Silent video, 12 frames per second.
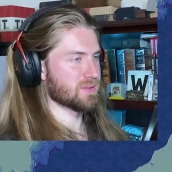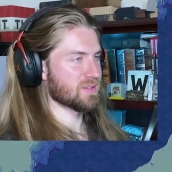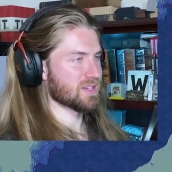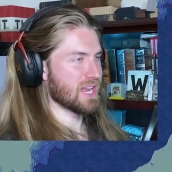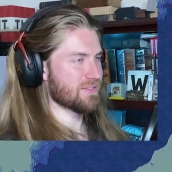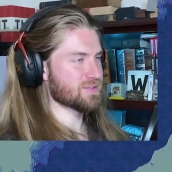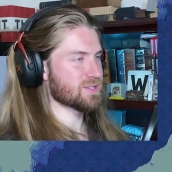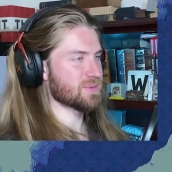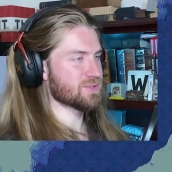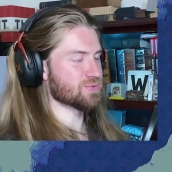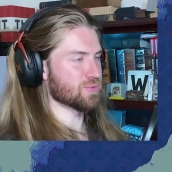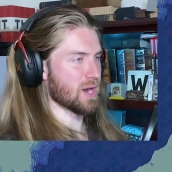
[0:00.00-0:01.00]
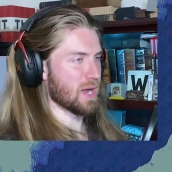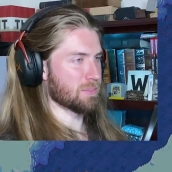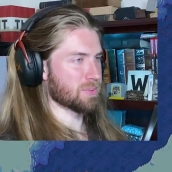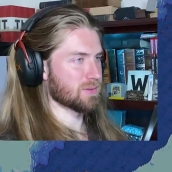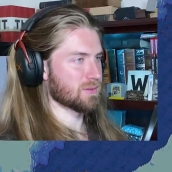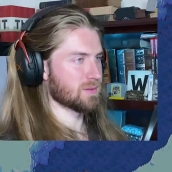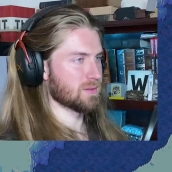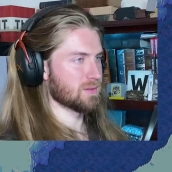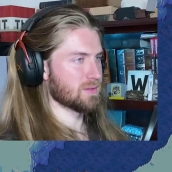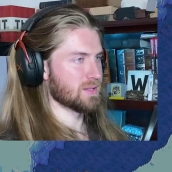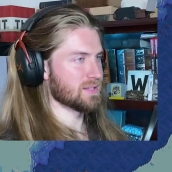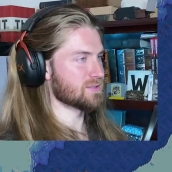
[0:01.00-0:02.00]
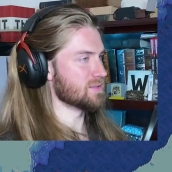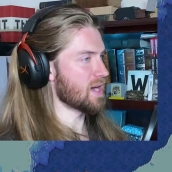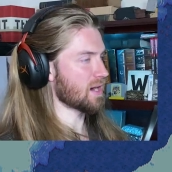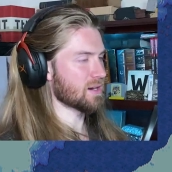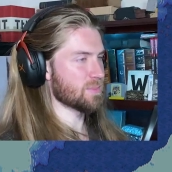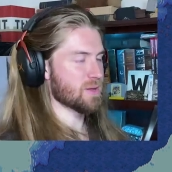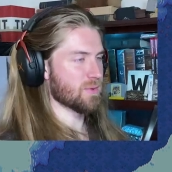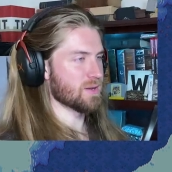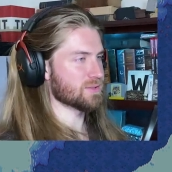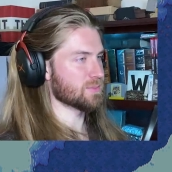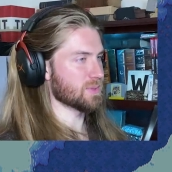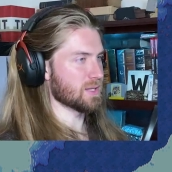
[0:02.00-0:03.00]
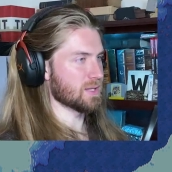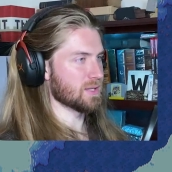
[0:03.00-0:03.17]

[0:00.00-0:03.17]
Caviar is gonna be a drop. It's not gonna be a recipe.